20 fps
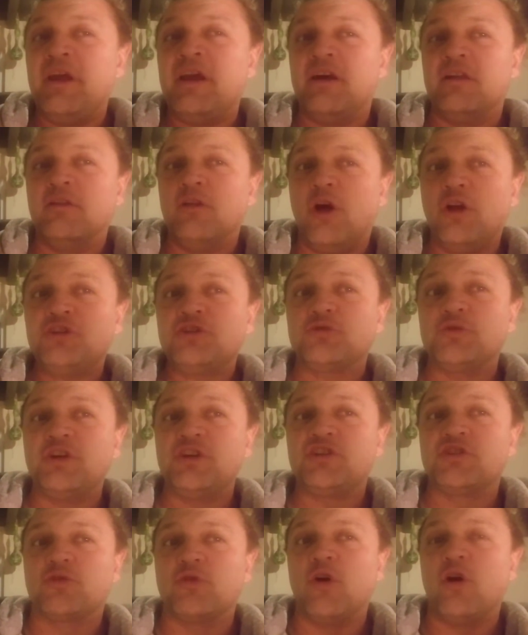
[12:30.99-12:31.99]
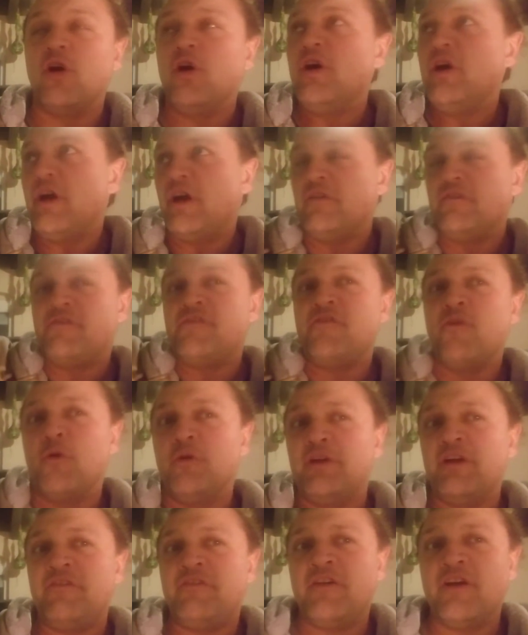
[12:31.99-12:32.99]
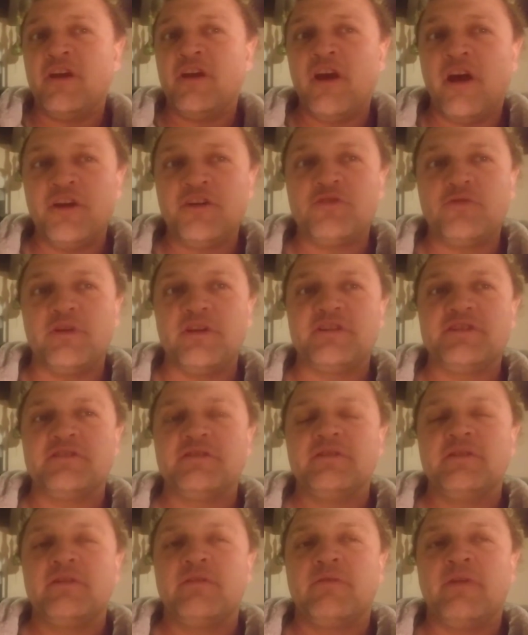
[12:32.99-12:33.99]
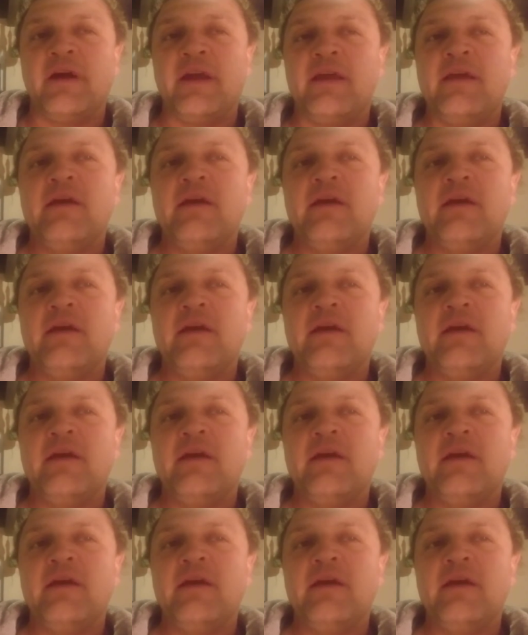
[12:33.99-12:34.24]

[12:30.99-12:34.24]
a lottery draw in 4 different countries, right?